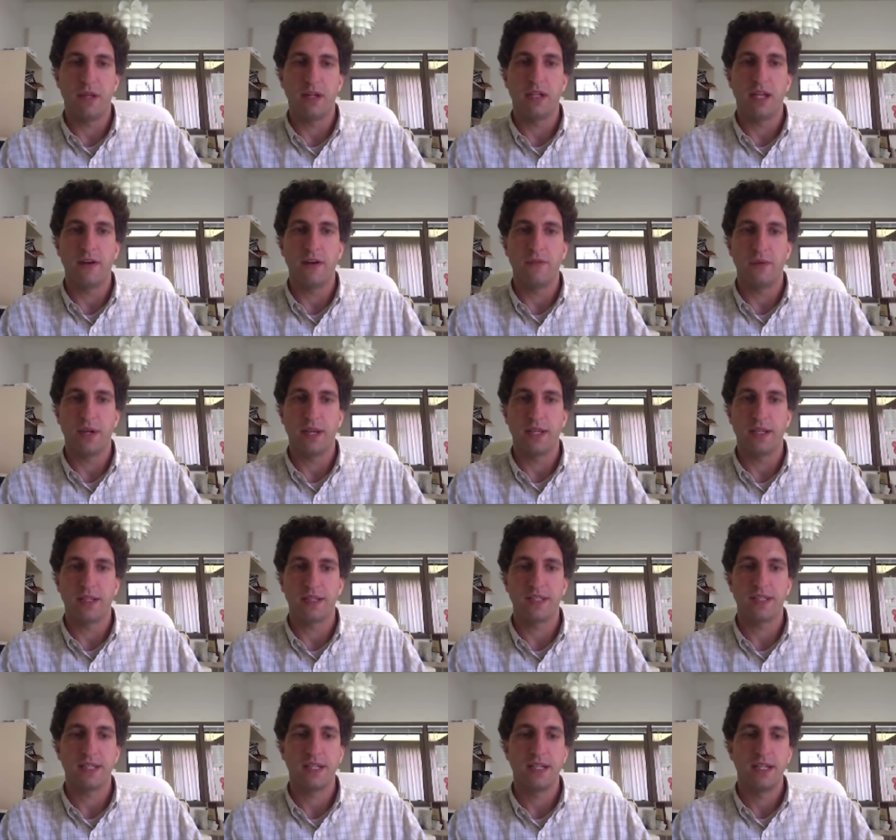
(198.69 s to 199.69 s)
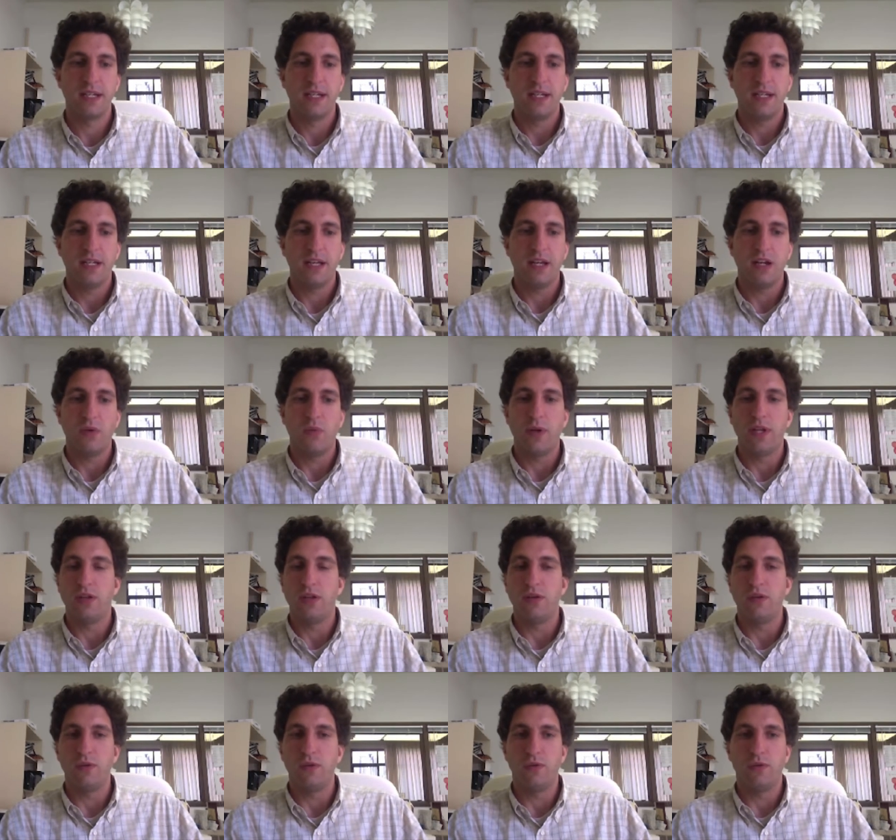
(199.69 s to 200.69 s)
In a lot of ways, you know, when
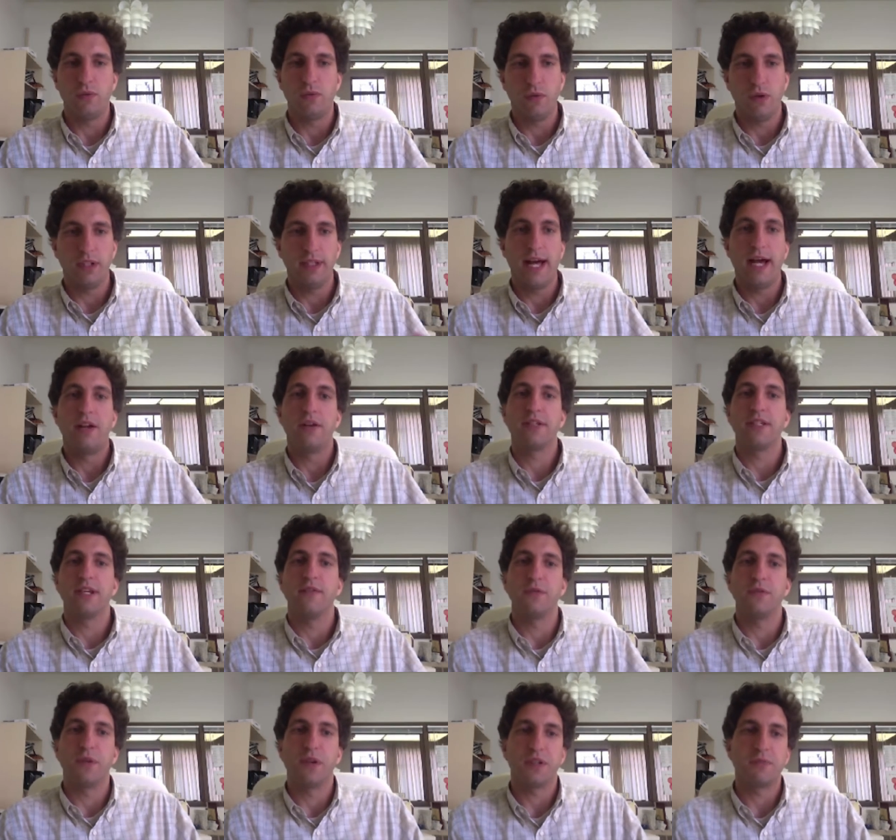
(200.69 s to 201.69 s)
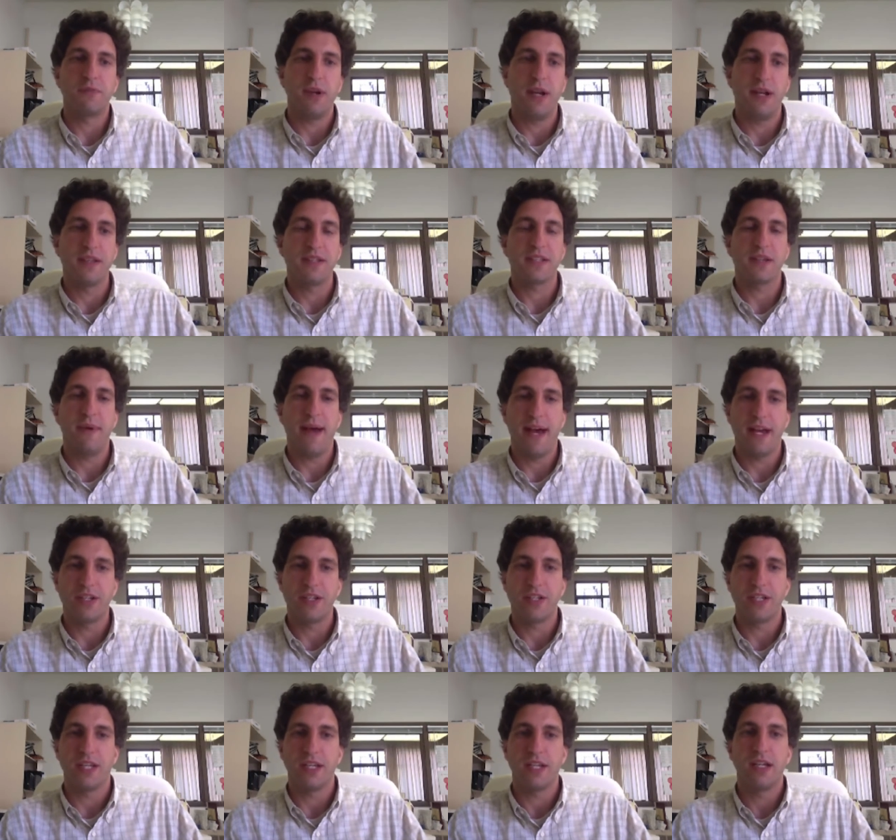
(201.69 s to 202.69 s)
you allow yourself to experience
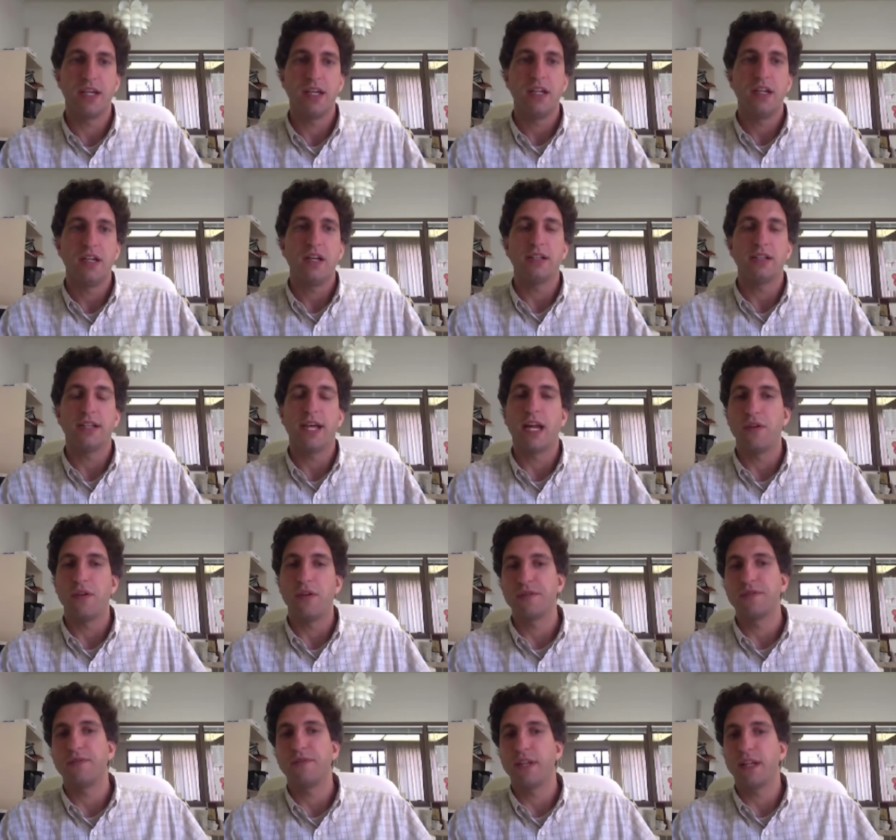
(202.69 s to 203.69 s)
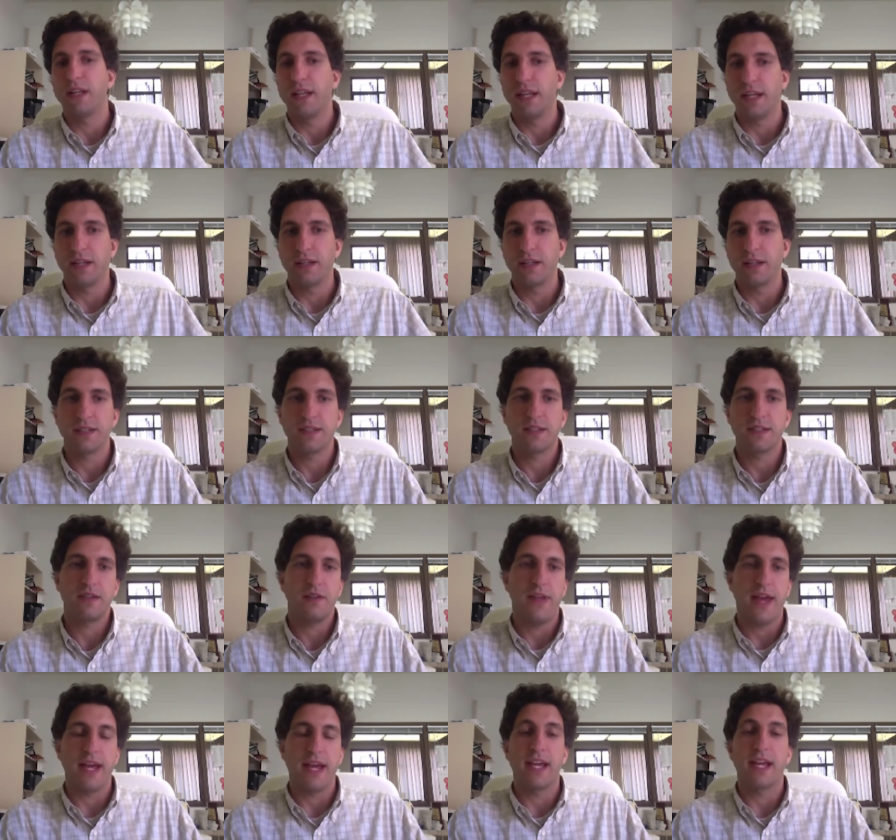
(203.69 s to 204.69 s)
compassion, a lot of those
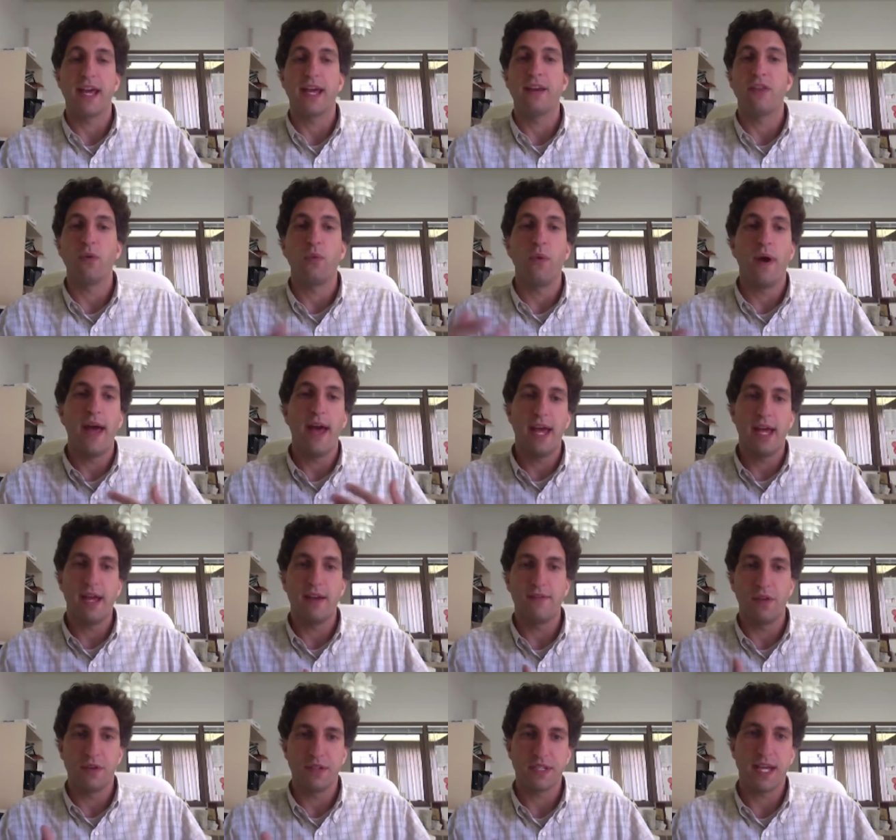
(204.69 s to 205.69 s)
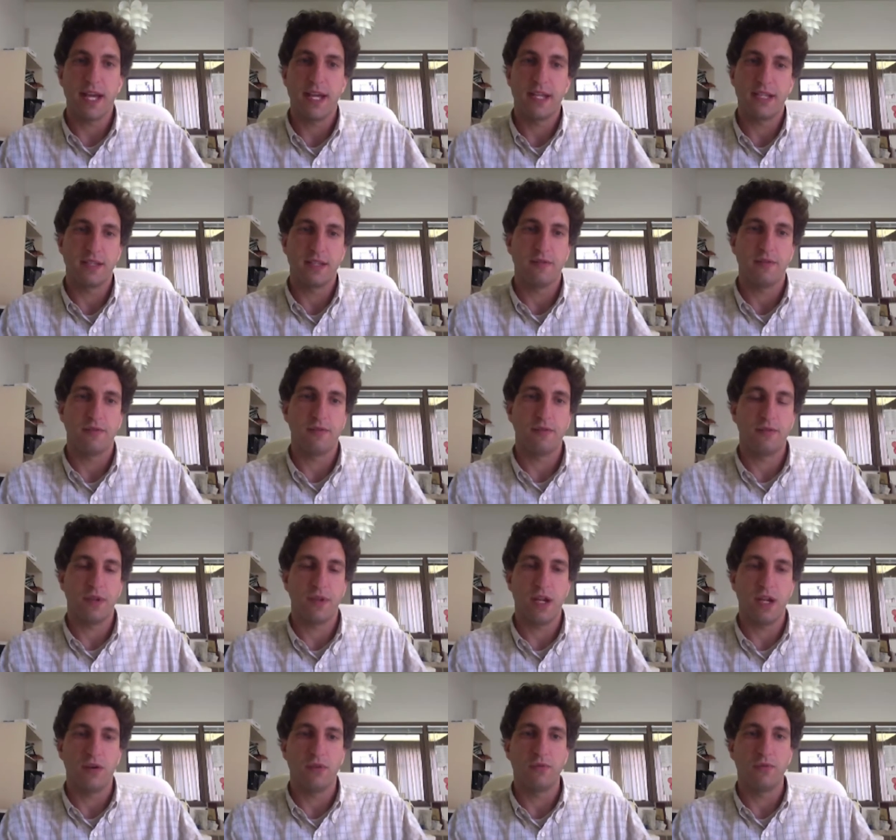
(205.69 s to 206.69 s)
feelings that can get in the way of those kinds of,
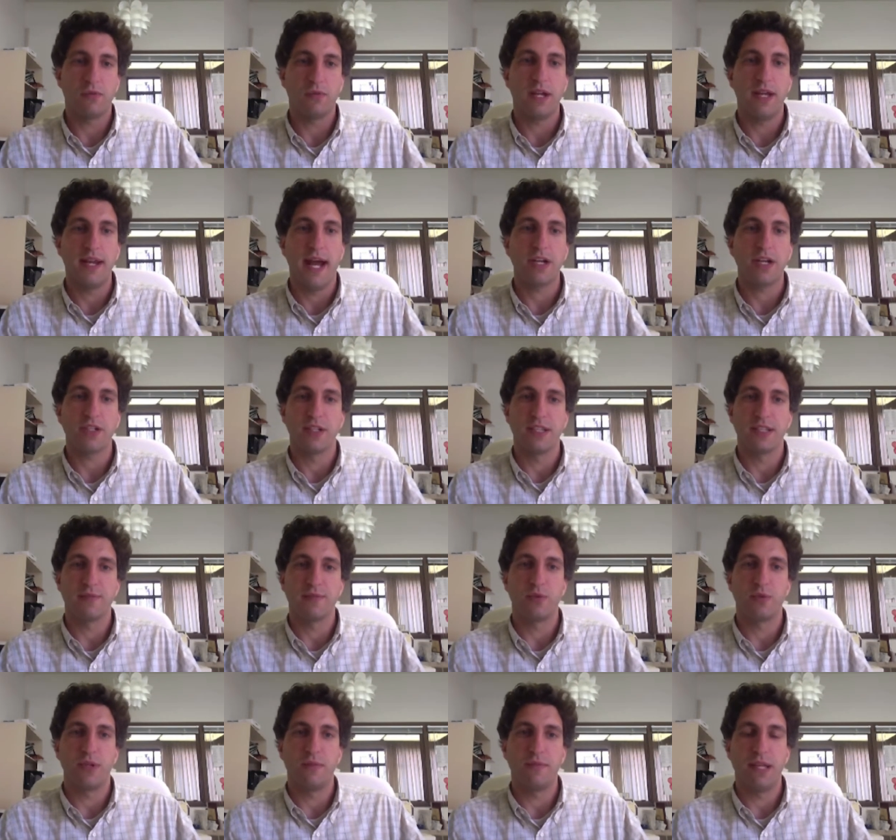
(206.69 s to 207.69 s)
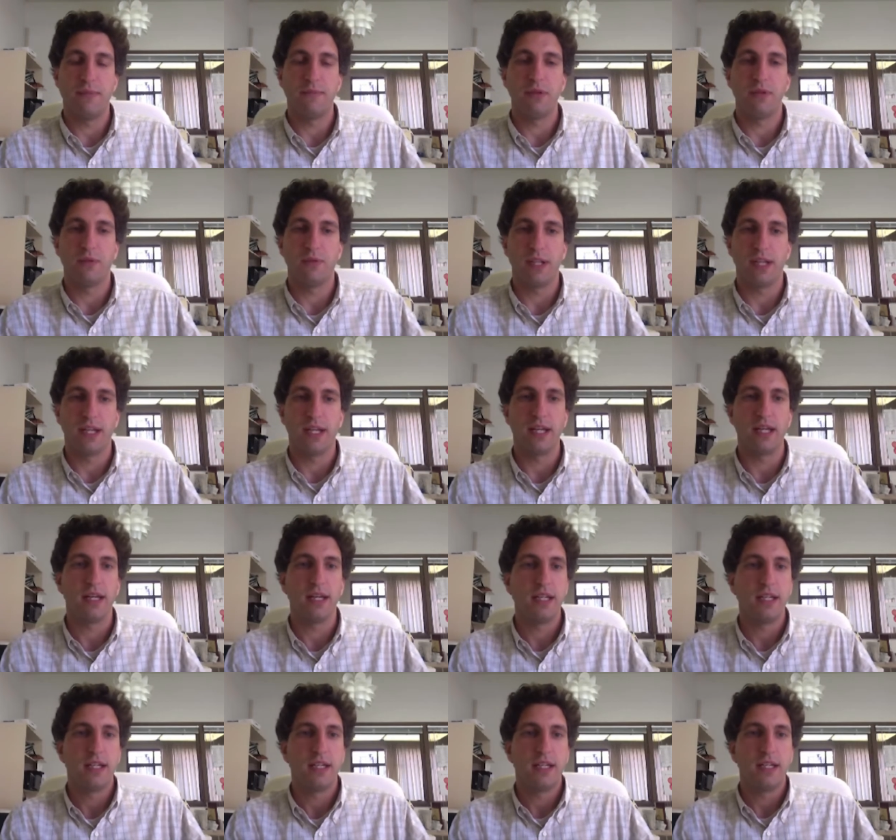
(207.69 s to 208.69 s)
you know, connections between people really
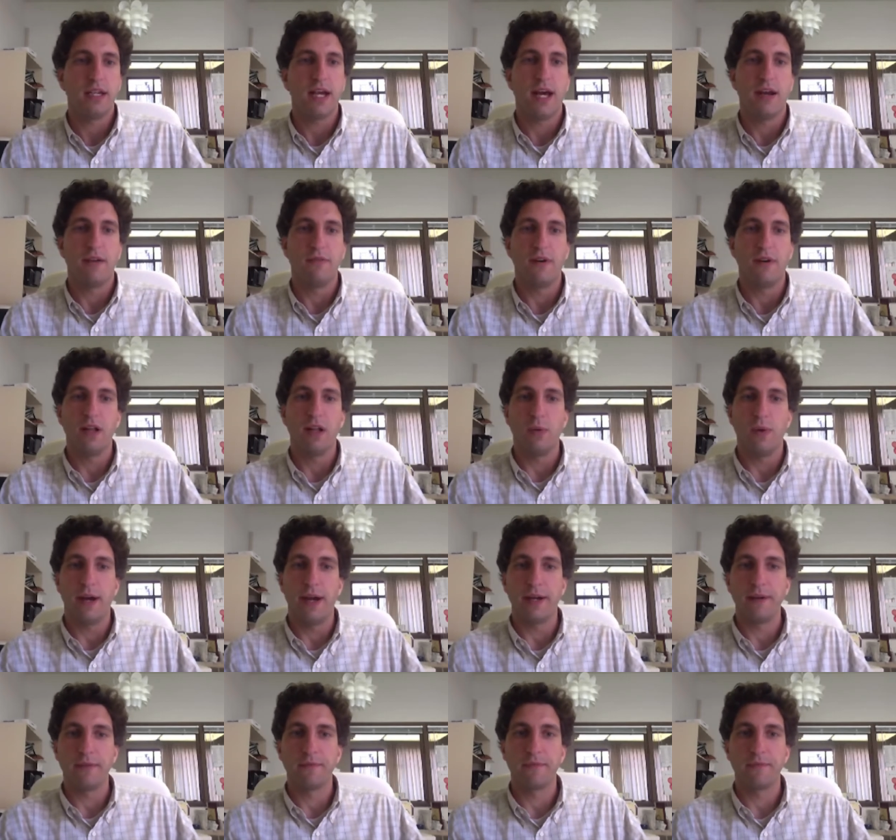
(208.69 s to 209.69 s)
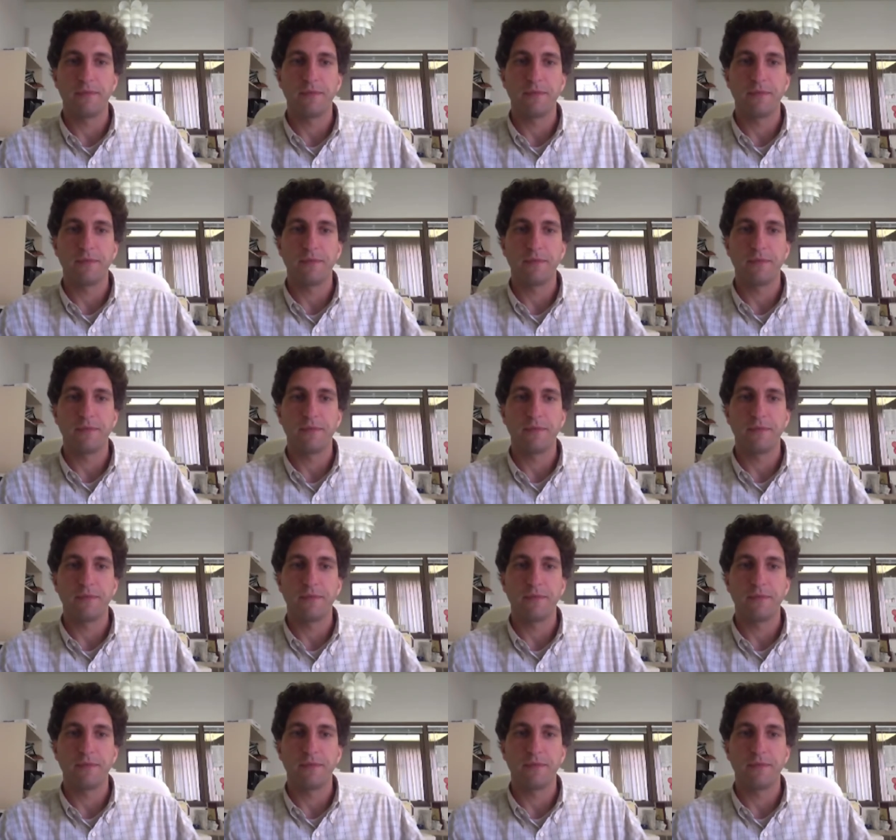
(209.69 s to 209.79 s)
kind of fall away.